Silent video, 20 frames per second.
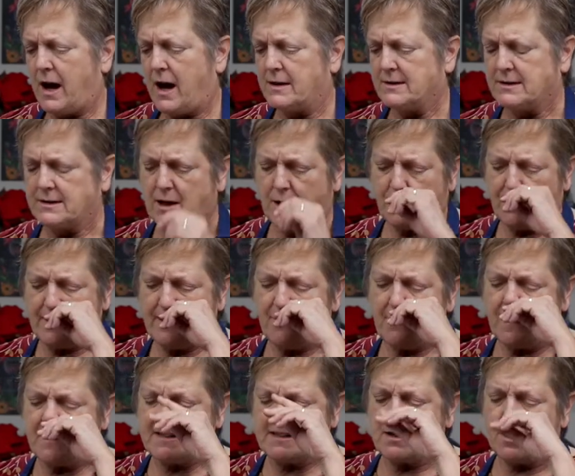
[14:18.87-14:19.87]
Yeah. So
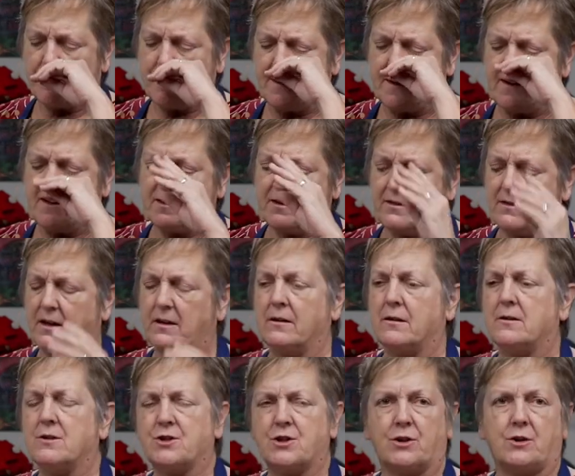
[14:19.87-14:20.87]
anyway, so the the
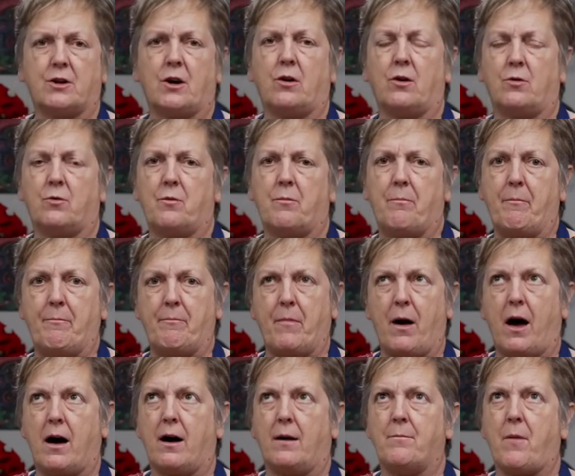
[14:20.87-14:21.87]
little to go
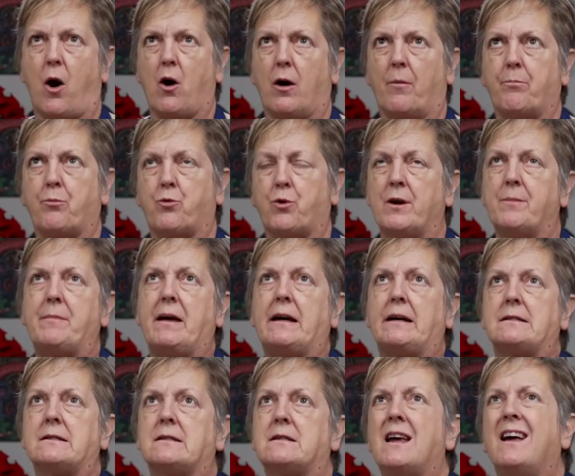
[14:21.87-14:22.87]
um, are
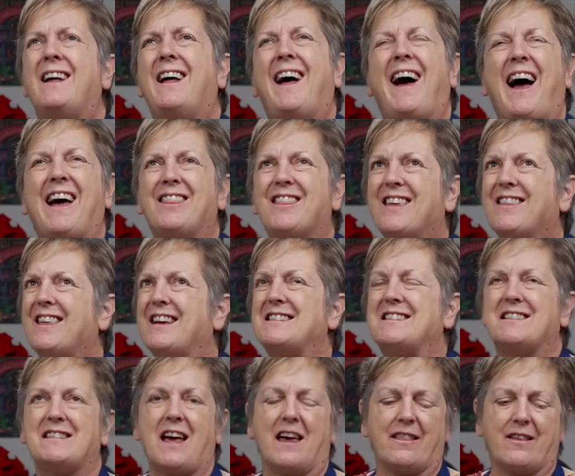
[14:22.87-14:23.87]
premixed. I think they
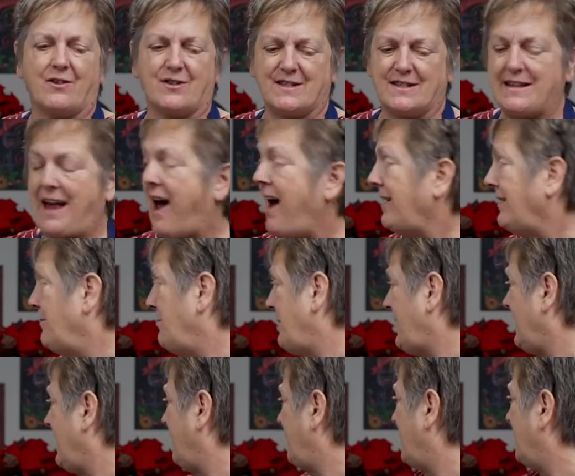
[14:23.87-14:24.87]
say they're satin,
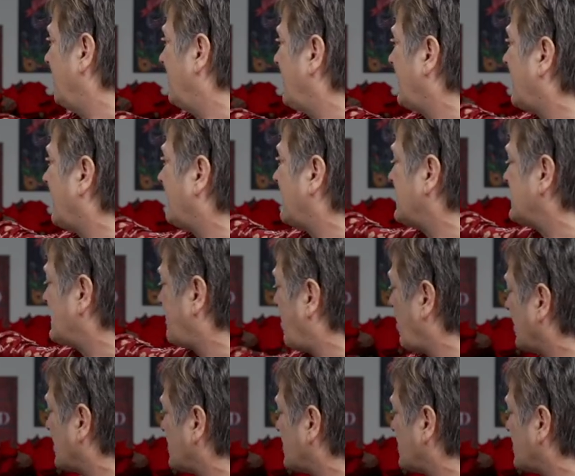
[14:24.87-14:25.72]
but if you look at this